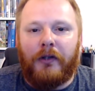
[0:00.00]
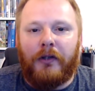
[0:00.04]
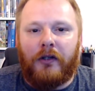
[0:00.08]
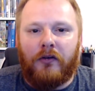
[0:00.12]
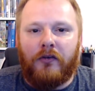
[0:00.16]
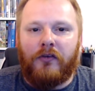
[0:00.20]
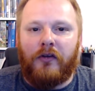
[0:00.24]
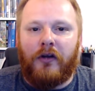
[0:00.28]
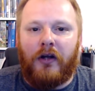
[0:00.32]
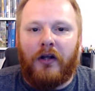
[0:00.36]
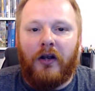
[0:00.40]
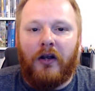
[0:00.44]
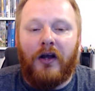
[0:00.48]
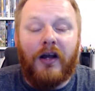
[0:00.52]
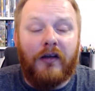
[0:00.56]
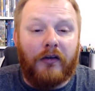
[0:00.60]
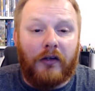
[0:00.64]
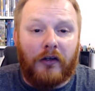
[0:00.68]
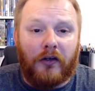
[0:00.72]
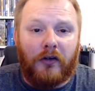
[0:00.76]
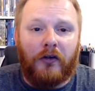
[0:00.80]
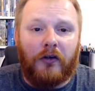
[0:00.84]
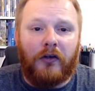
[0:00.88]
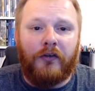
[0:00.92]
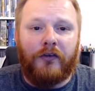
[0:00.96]
because I
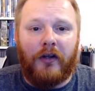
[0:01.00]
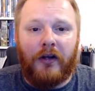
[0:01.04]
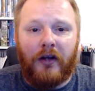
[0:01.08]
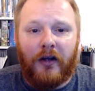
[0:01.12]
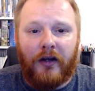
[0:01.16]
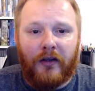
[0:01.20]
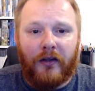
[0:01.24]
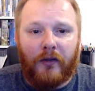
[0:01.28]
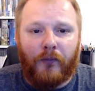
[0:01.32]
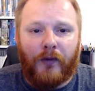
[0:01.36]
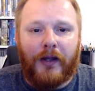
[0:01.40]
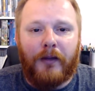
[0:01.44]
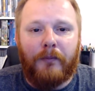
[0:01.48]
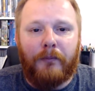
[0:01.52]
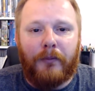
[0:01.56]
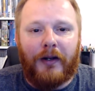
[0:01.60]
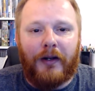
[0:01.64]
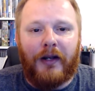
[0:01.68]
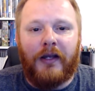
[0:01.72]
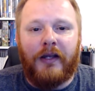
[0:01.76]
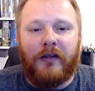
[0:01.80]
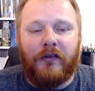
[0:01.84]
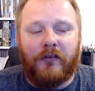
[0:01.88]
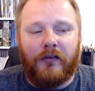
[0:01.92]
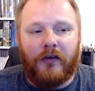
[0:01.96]
like COD, I like the way it
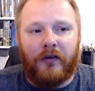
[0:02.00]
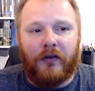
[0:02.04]
plays,